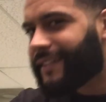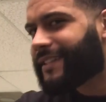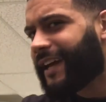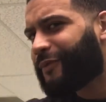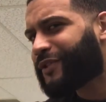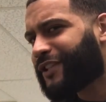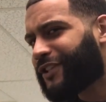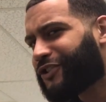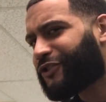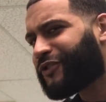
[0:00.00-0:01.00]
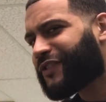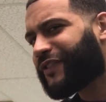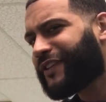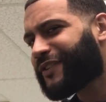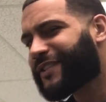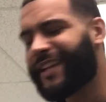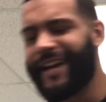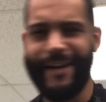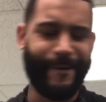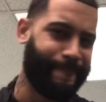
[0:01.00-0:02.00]
Is that what the juice feels
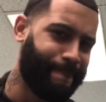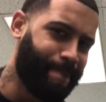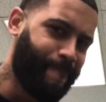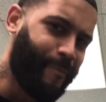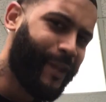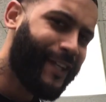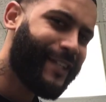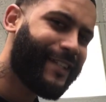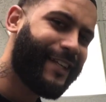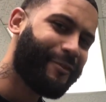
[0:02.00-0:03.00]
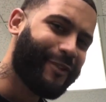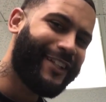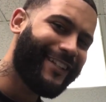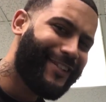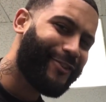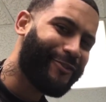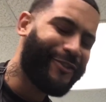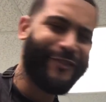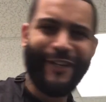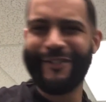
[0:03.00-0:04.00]
like? Is this what the
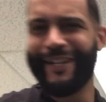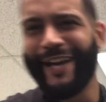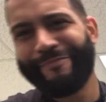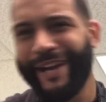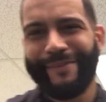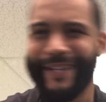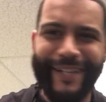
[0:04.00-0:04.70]
juice feels like, baby?